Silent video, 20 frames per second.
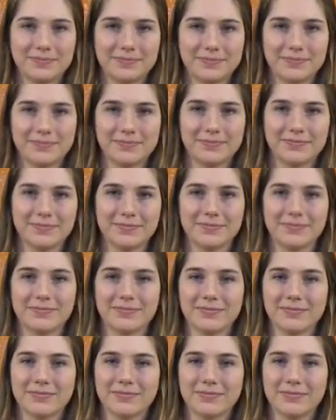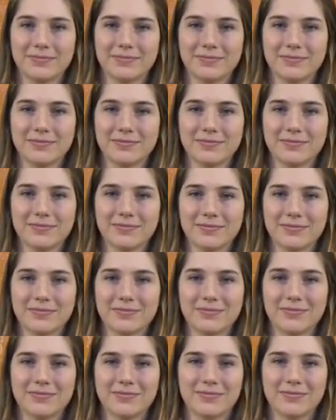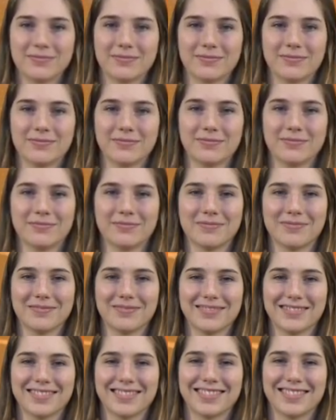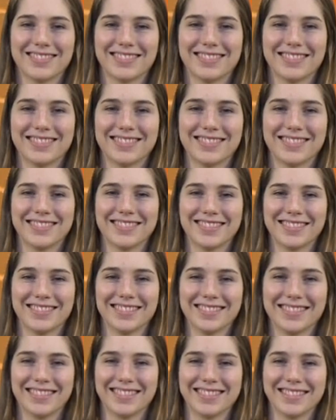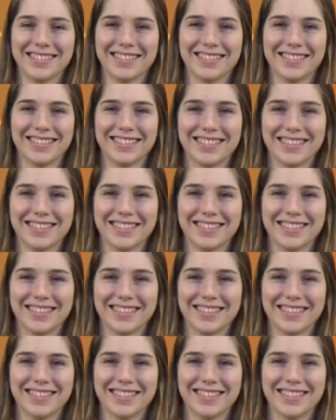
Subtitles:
[no speech]